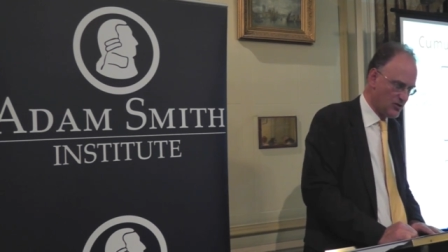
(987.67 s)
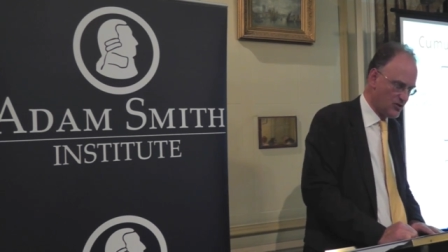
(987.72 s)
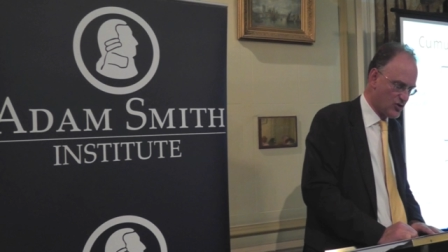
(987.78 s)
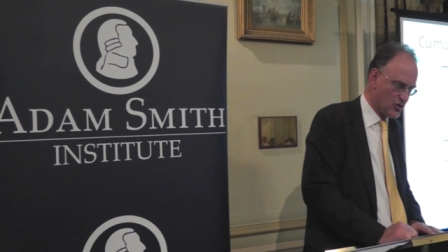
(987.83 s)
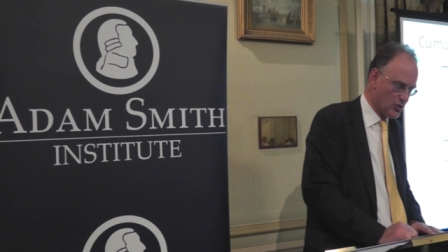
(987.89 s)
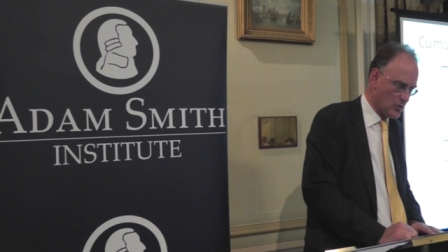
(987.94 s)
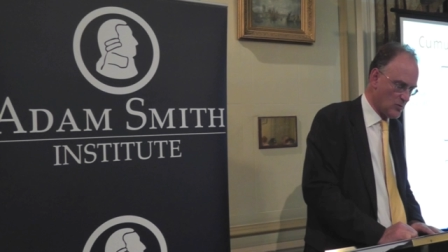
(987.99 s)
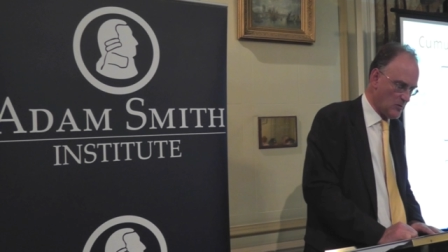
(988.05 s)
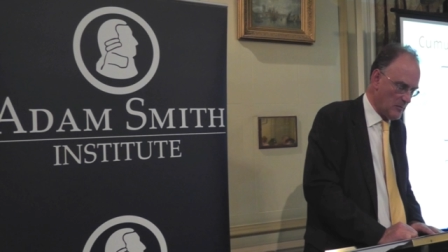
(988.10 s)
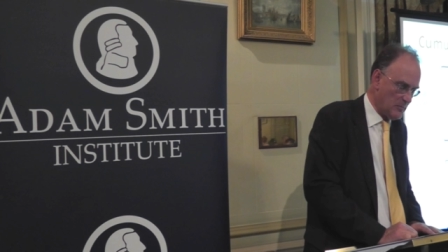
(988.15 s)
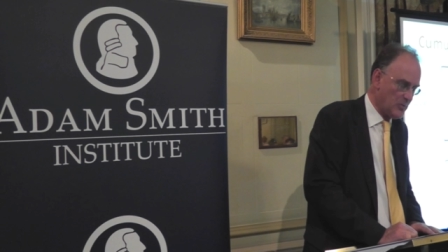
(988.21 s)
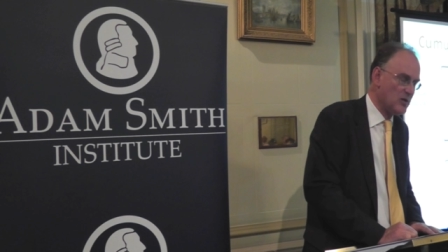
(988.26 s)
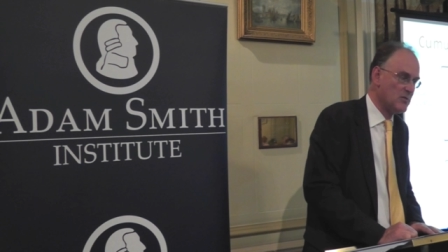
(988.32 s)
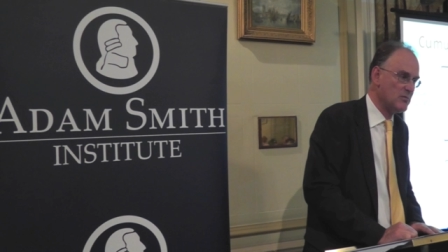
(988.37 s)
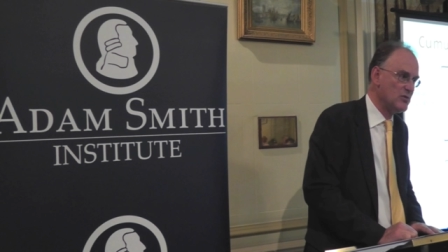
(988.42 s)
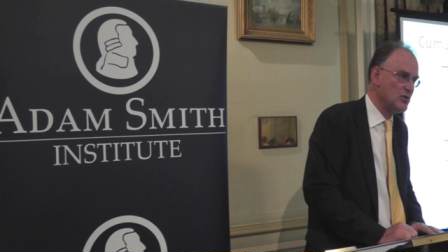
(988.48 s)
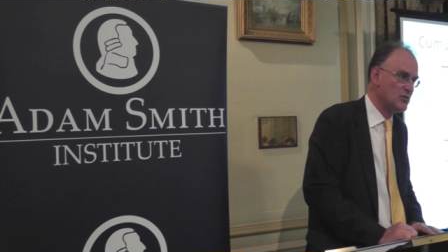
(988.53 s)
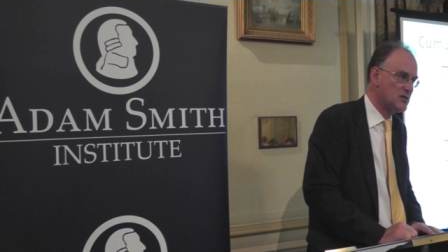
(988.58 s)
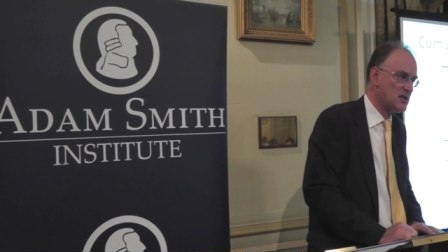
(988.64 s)
draw
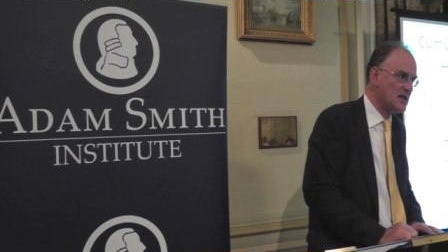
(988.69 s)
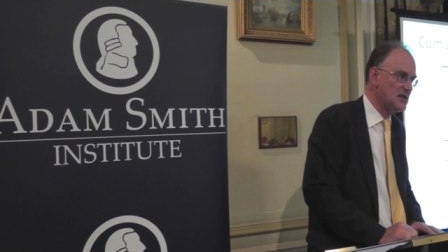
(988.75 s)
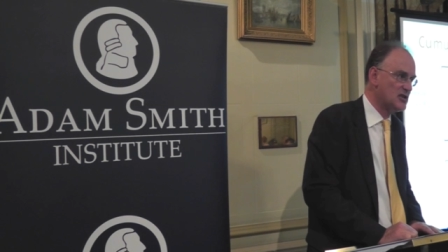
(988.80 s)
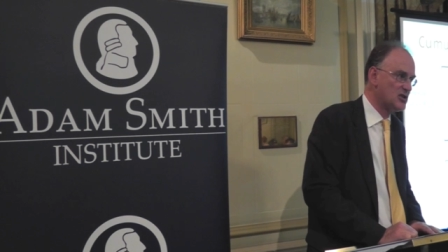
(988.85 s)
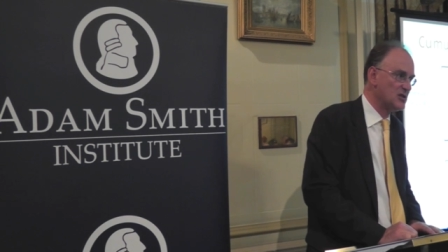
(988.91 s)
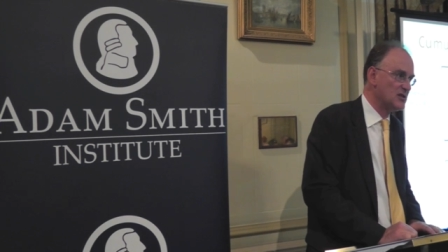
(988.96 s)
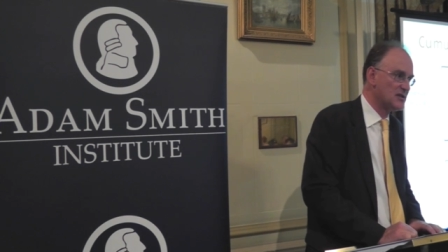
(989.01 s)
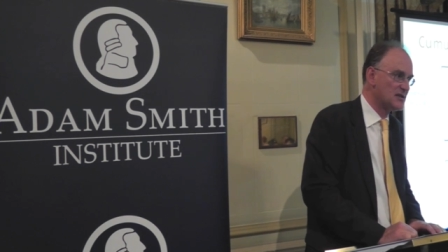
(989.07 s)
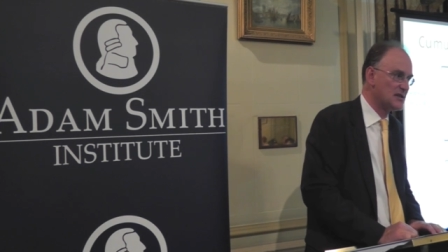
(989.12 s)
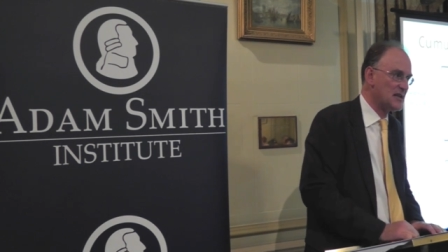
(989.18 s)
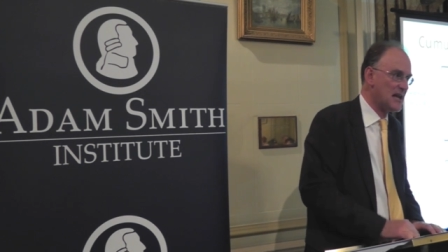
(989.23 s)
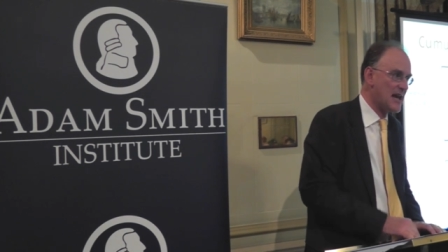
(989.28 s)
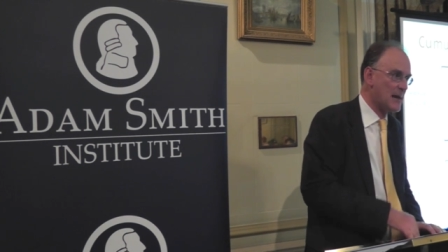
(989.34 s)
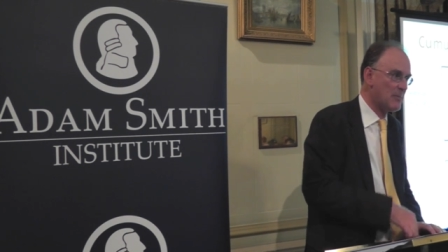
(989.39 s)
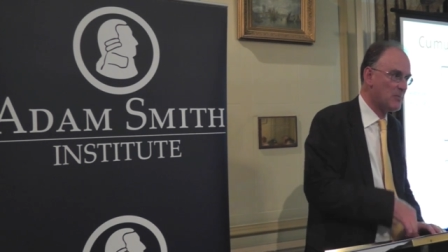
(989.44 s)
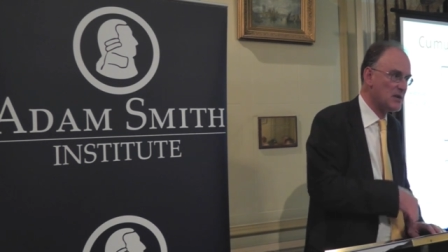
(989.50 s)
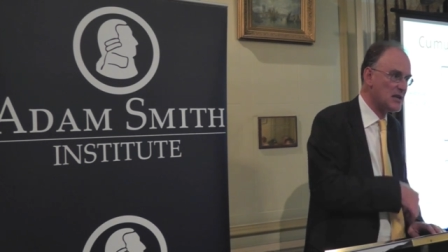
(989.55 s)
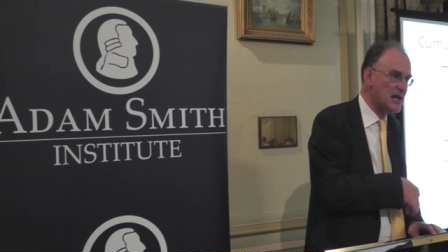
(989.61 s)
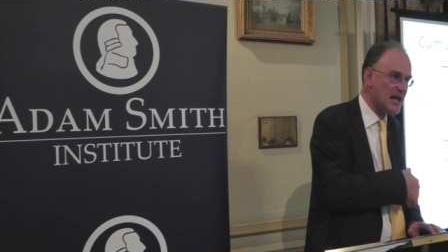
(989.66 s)
upon mutations that
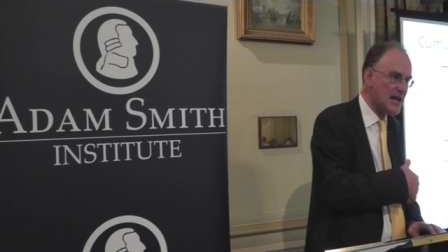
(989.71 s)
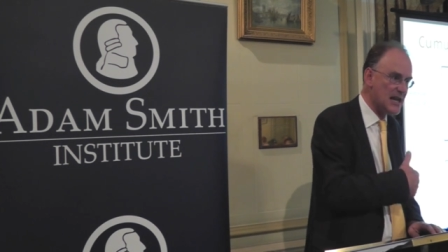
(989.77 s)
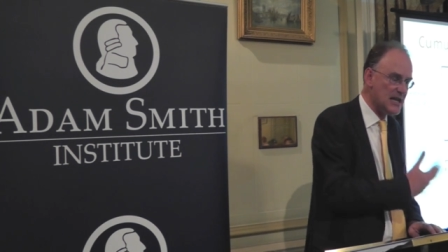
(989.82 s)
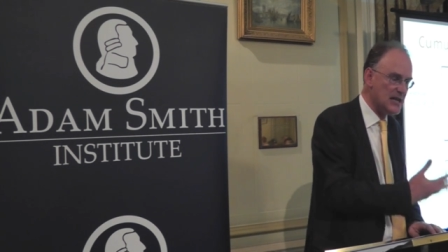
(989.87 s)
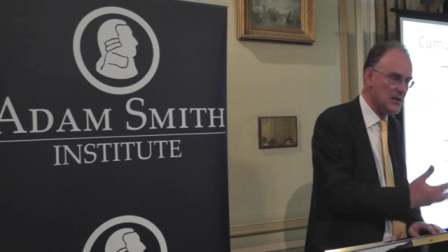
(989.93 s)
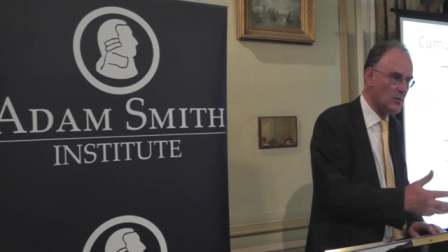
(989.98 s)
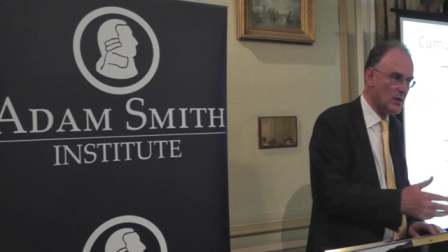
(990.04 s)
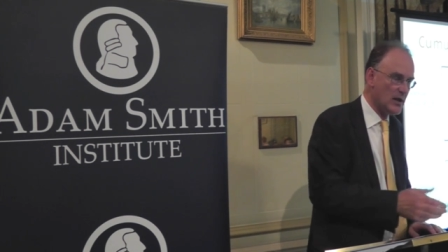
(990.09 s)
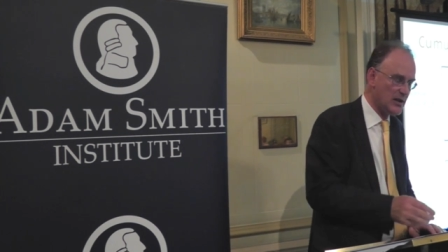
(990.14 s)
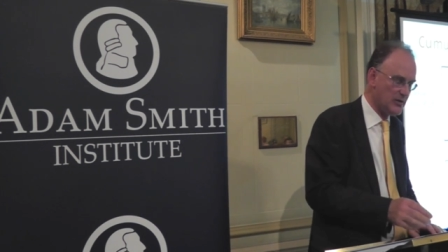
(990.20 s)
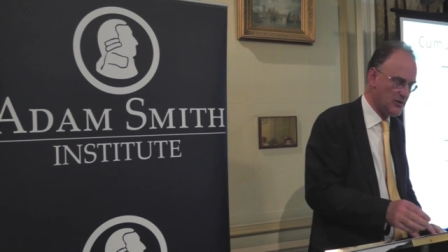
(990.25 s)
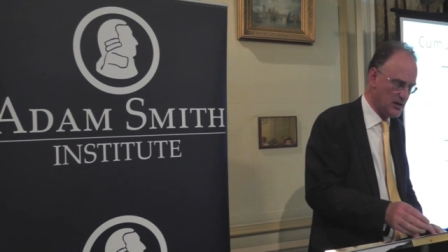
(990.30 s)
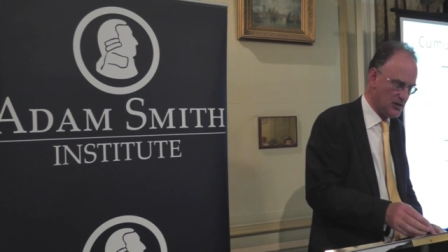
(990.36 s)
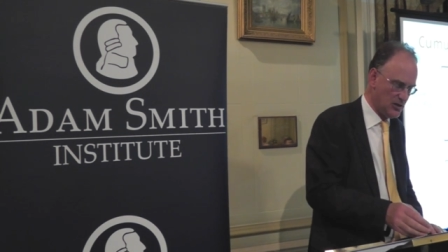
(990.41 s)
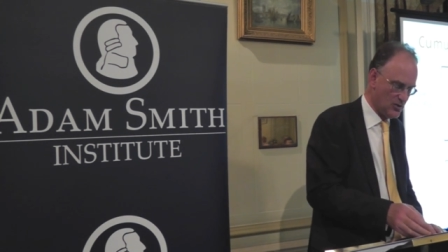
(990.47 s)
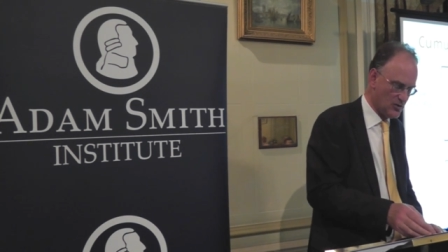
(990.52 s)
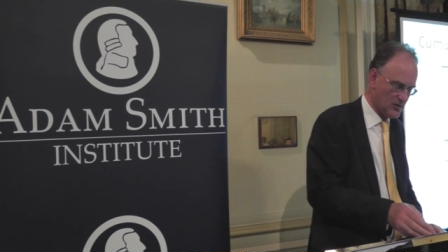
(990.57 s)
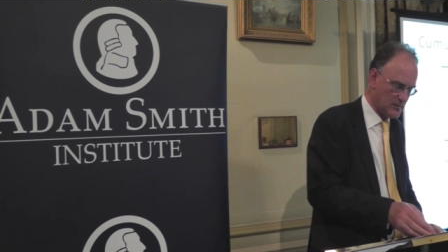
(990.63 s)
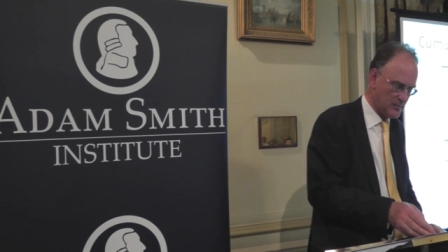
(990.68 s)
happen anywhere
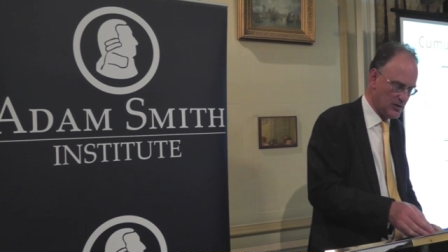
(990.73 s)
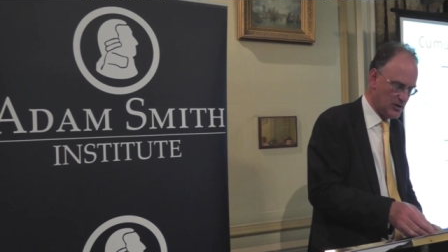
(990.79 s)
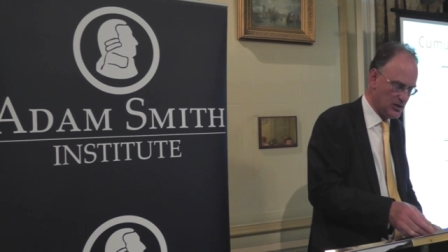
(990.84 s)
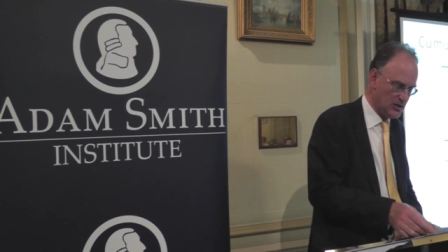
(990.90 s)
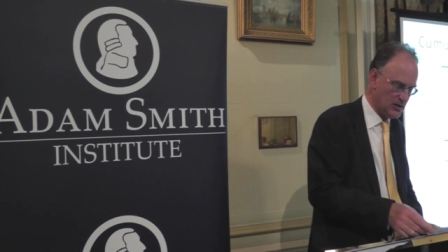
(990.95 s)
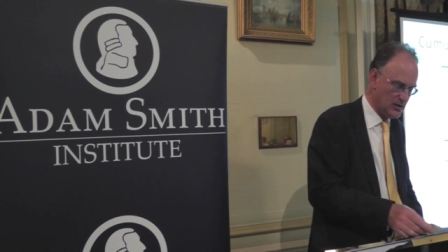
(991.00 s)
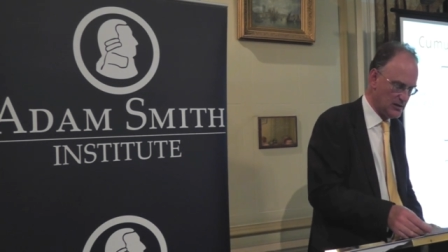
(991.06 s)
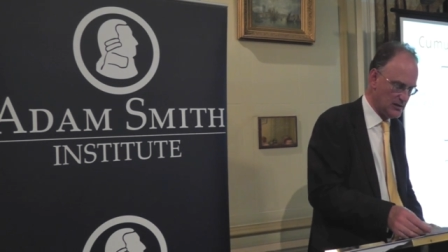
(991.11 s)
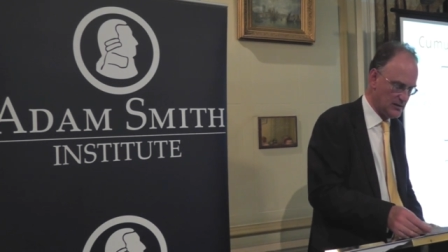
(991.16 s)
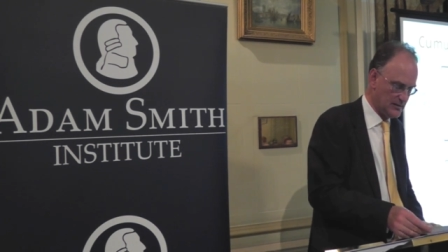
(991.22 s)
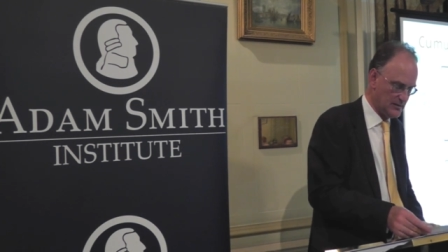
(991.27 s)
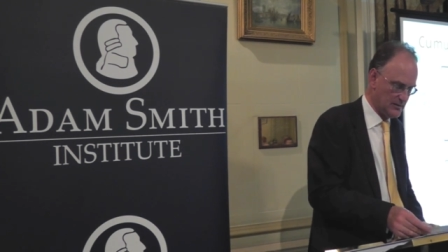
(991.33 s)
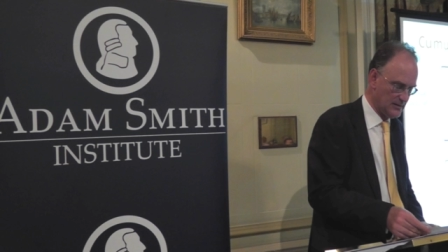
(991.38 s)
in your species.